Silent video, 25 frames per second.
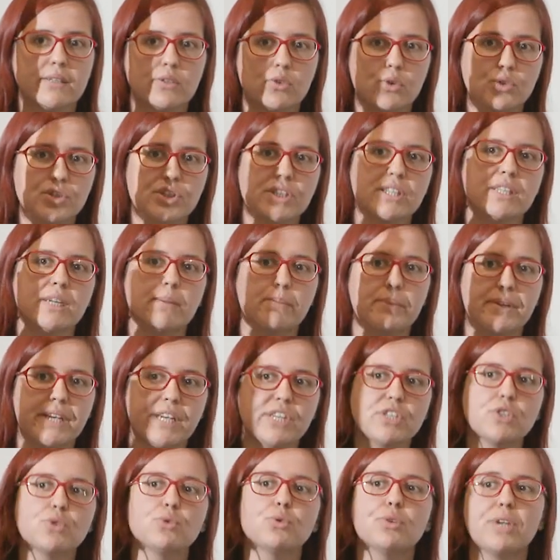logical
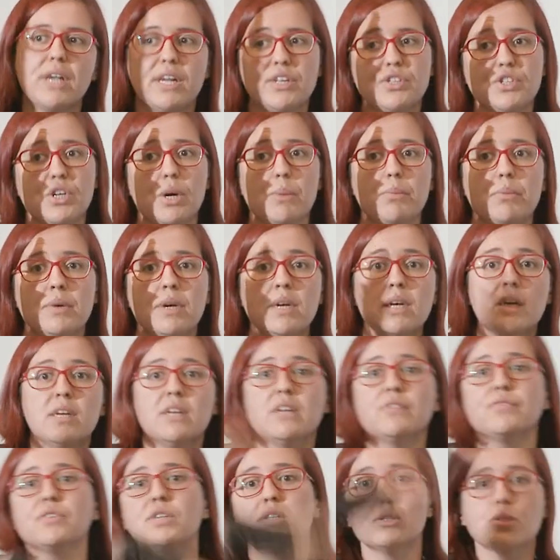replication to catch up.
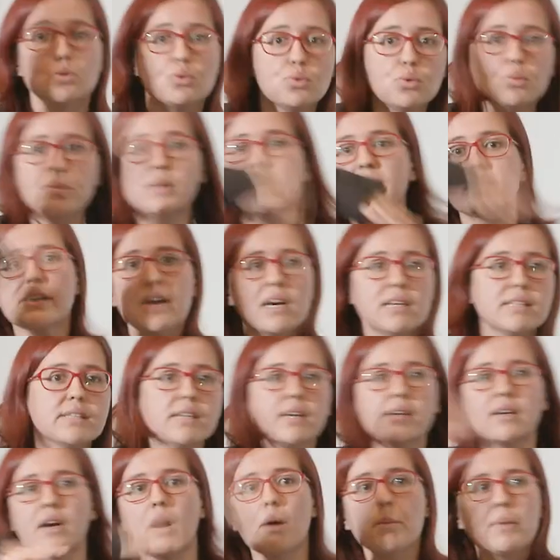If there's too many writes
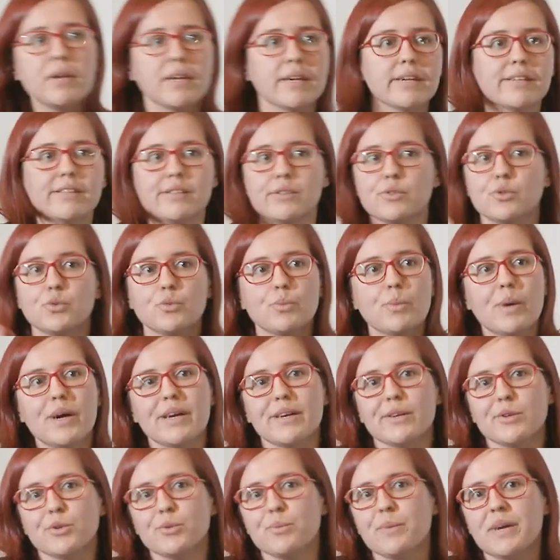are coming, and
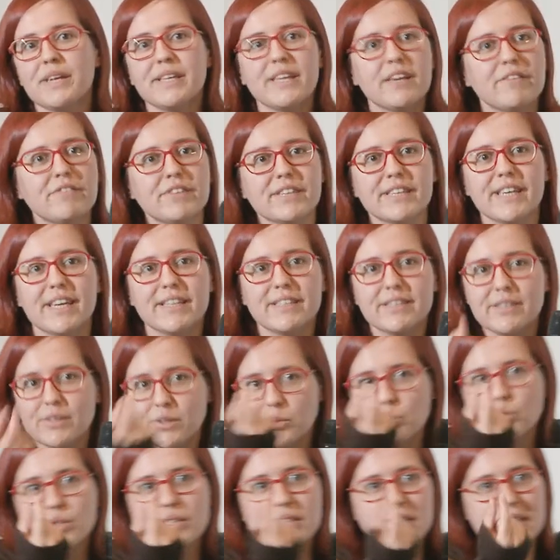you may never get
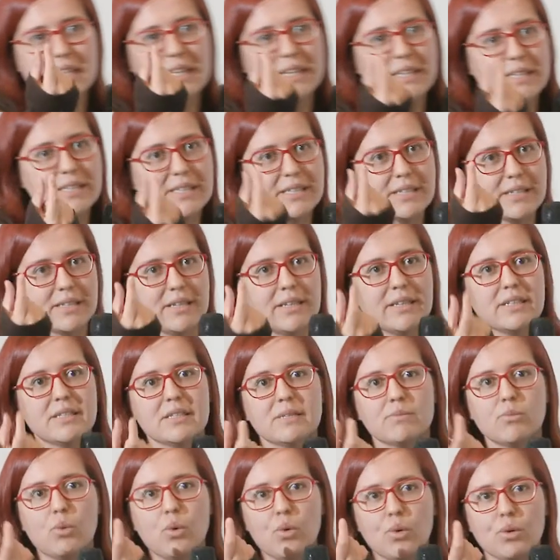to this
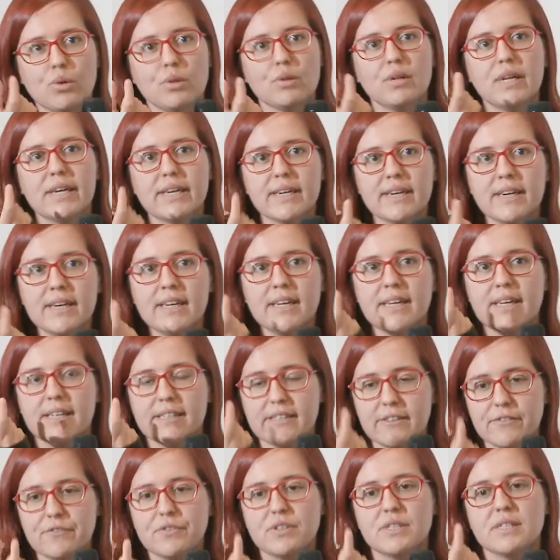small
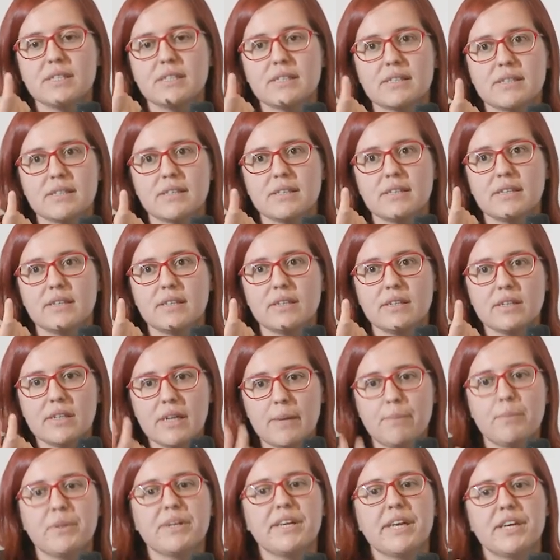different
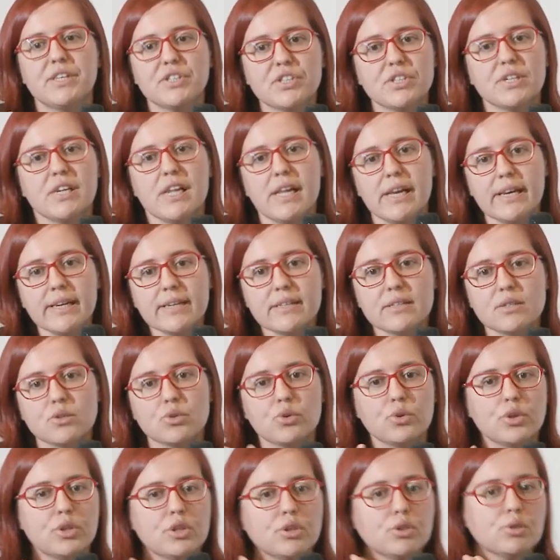replication leg.
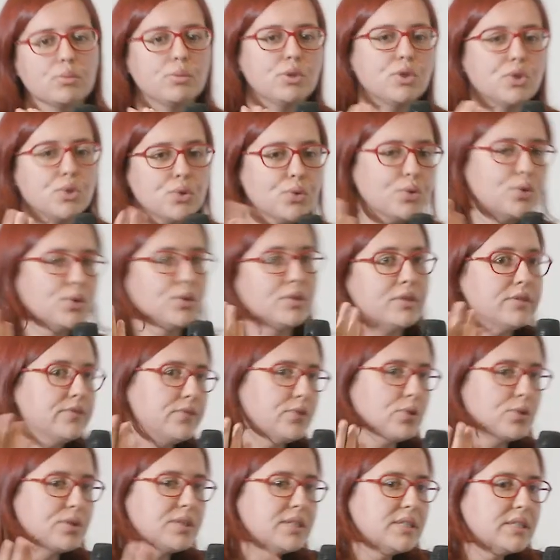So you need to be sure
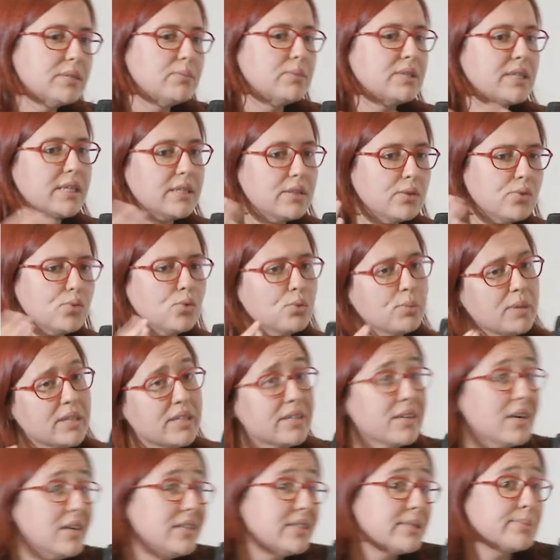if your system is getting too many
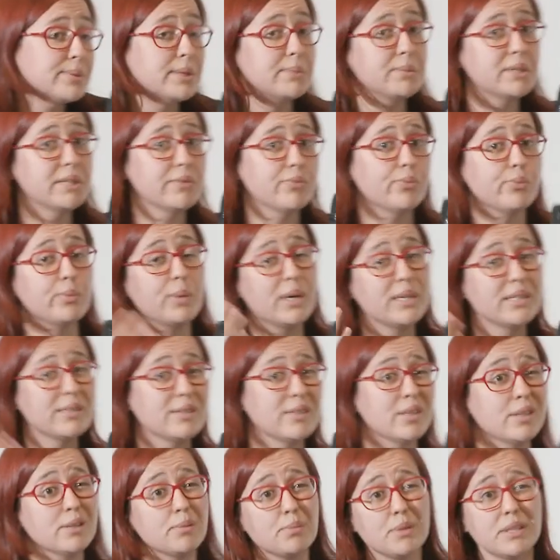writes, maybe it might
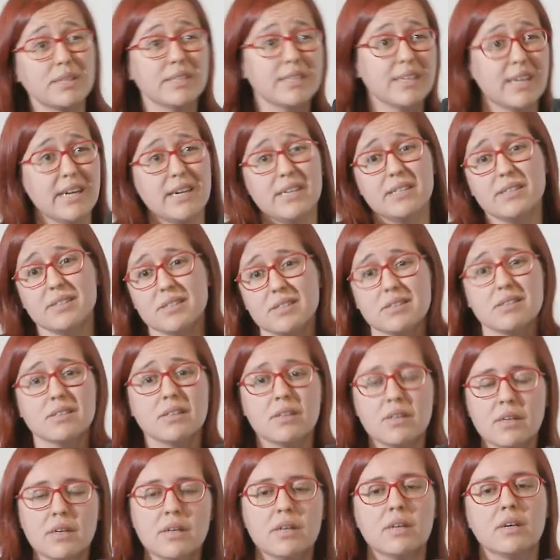not be the case, and
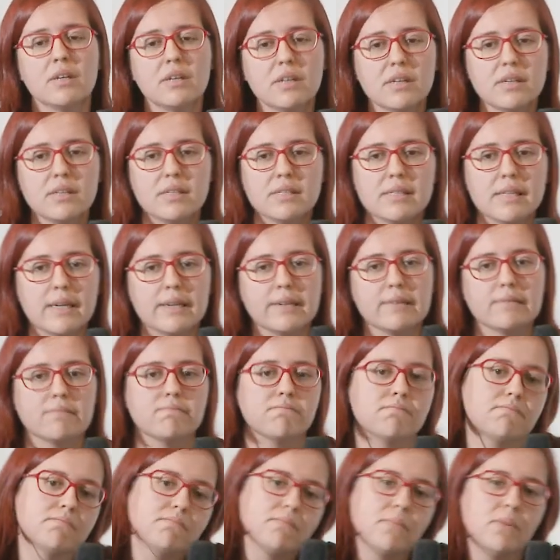it's
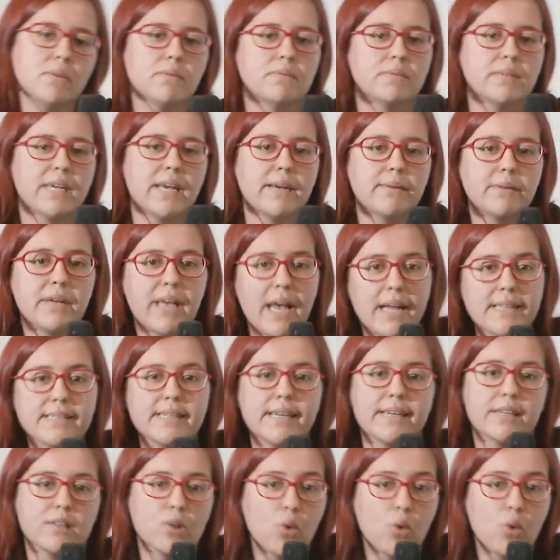can take